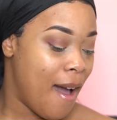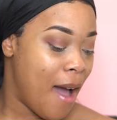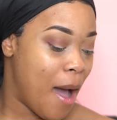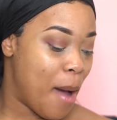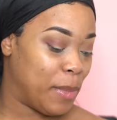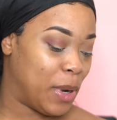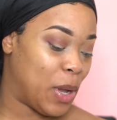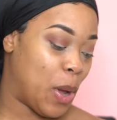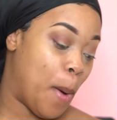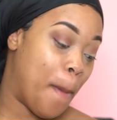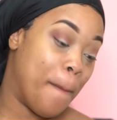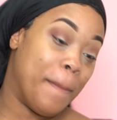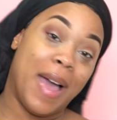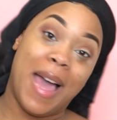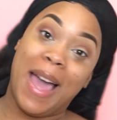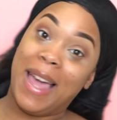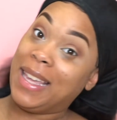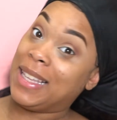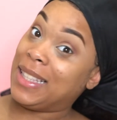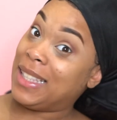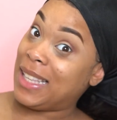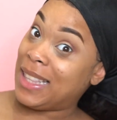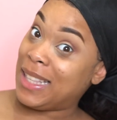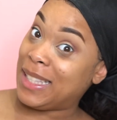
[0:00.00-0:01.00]
I'm going to go
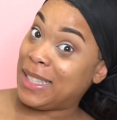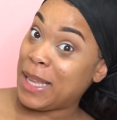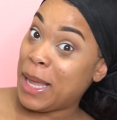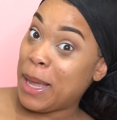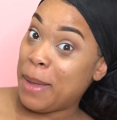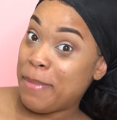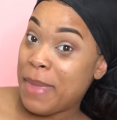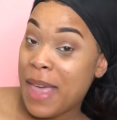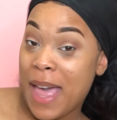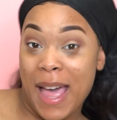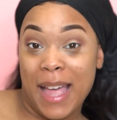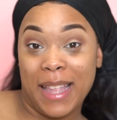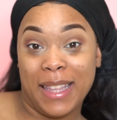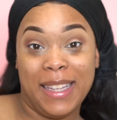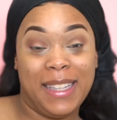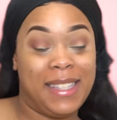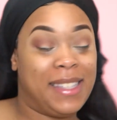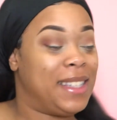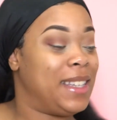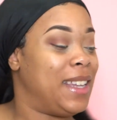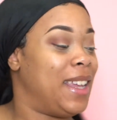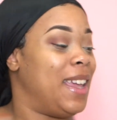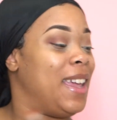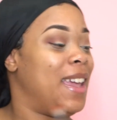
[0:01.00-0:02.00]
back into the same palettes.